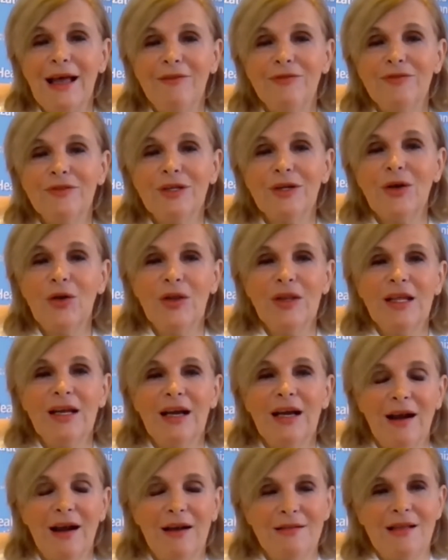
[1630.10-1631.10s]
After all,
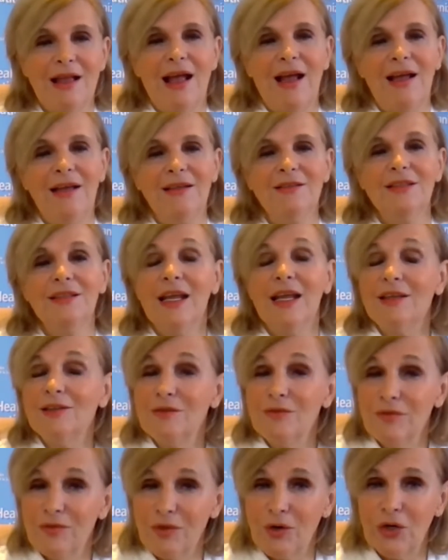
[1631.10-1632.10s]
there are
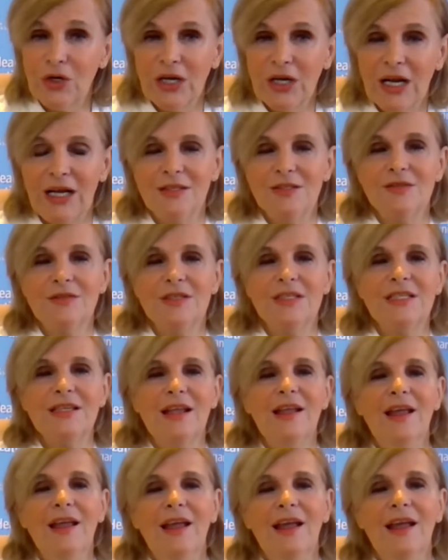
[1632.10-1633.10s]
194 countries
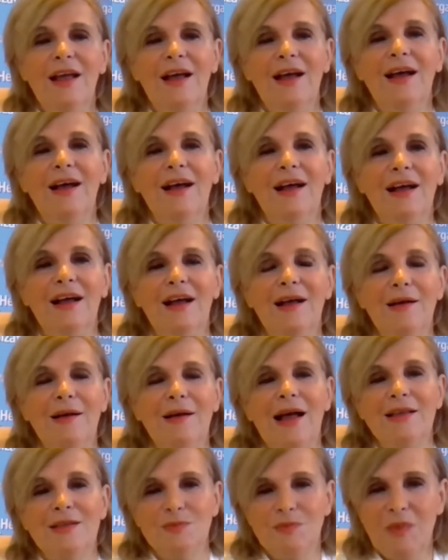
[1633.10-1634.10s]

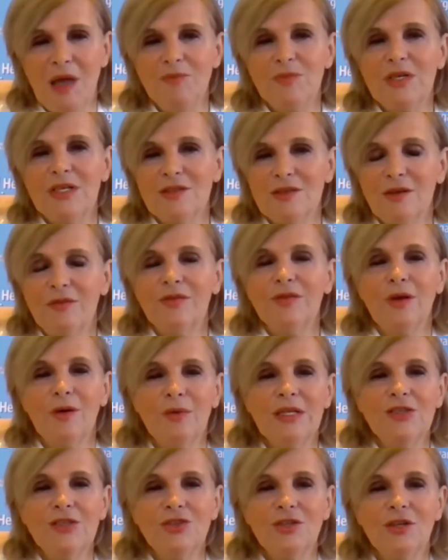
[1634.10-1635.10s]
as members of
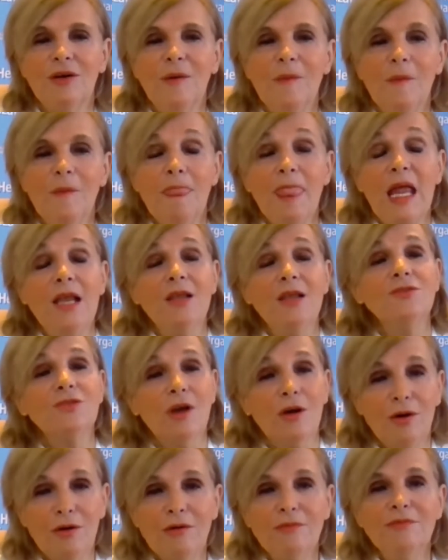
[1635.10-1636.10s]
WHO.
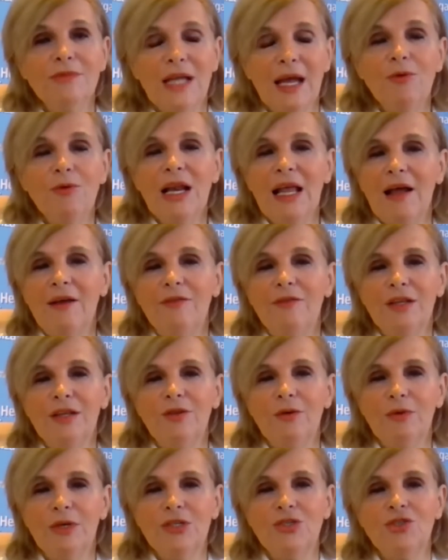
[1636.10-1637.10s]
So they will have the
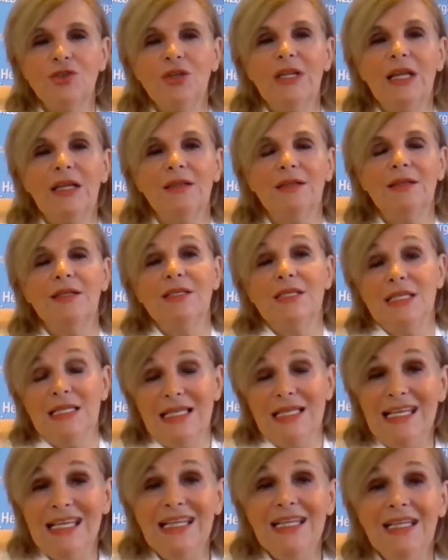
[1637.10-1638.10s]
WHO that is
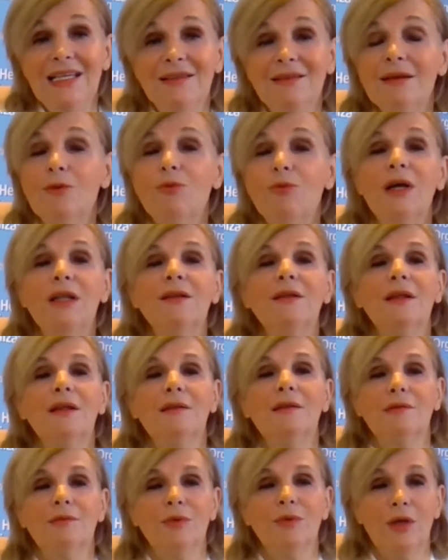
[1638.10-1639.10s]
needed, the one
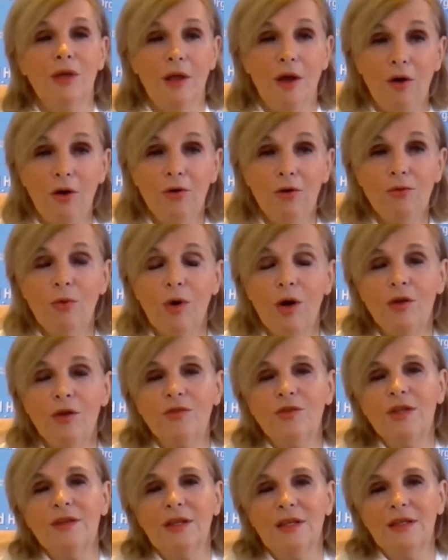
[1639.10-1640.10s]
that we all
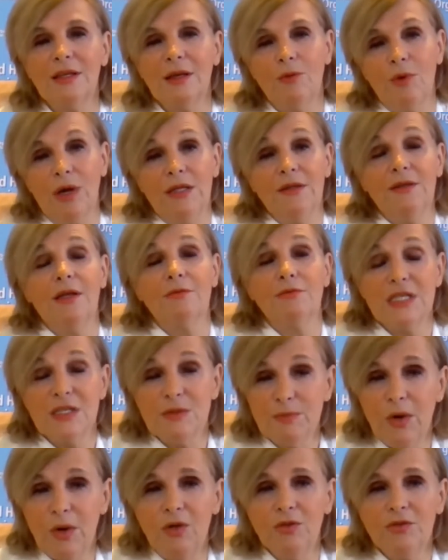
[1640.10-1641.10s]
wanted, and the one that
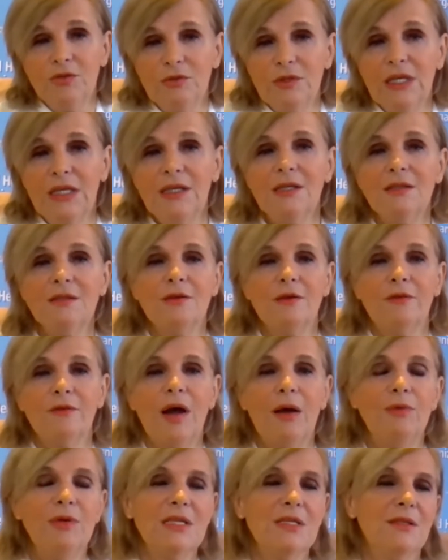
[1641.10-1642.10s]
responds to the needs of
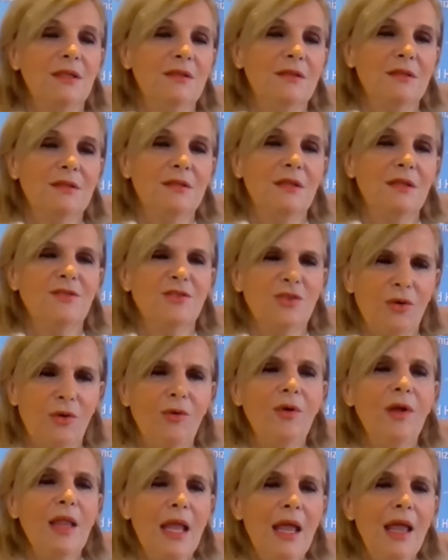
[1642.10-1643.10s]
our citizens.
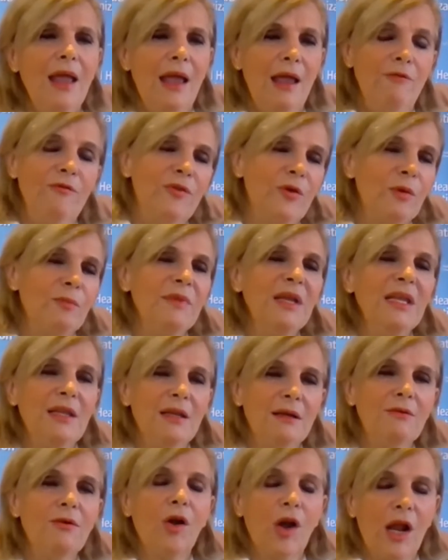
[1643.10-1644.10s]
So, and for me,
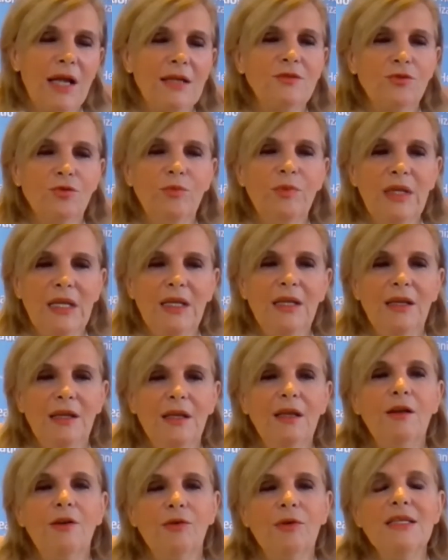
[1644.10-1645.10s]
the role has to be
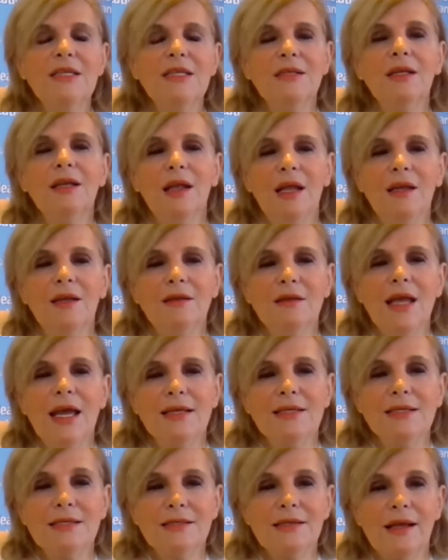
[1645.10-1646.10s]
increasing. And
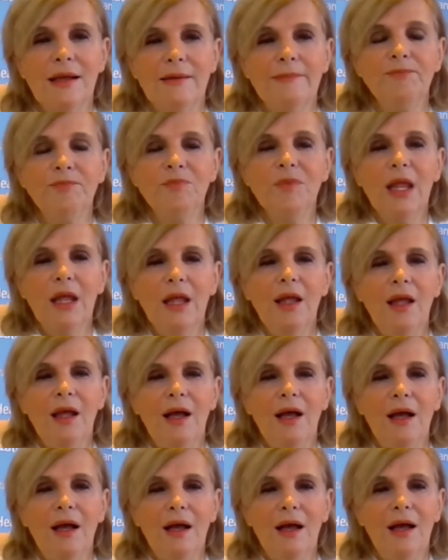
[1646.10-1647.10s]
yes,
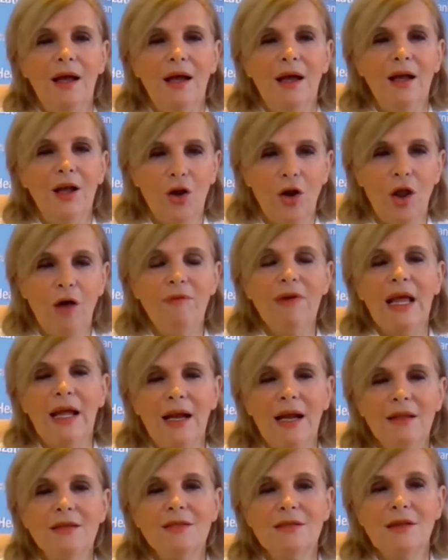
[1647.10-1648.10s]
global
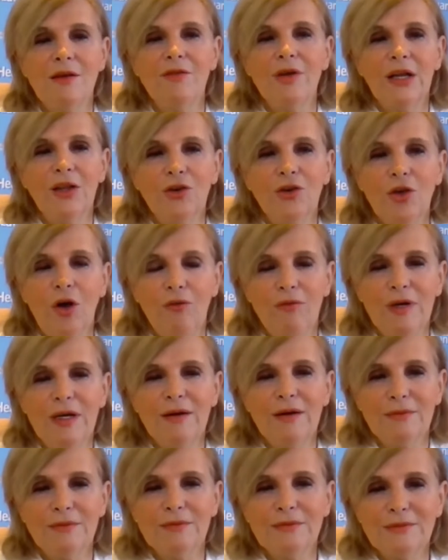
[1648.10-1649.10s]
is a very
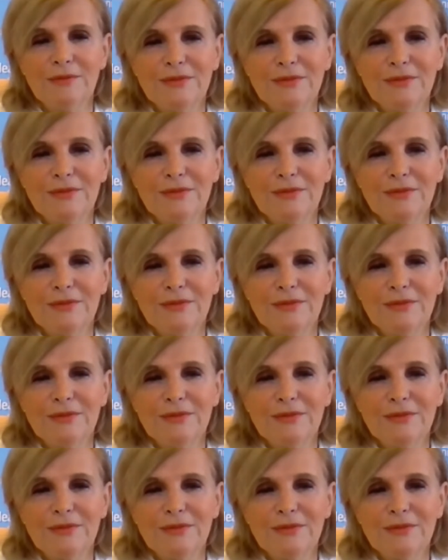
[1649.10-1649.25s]
novel.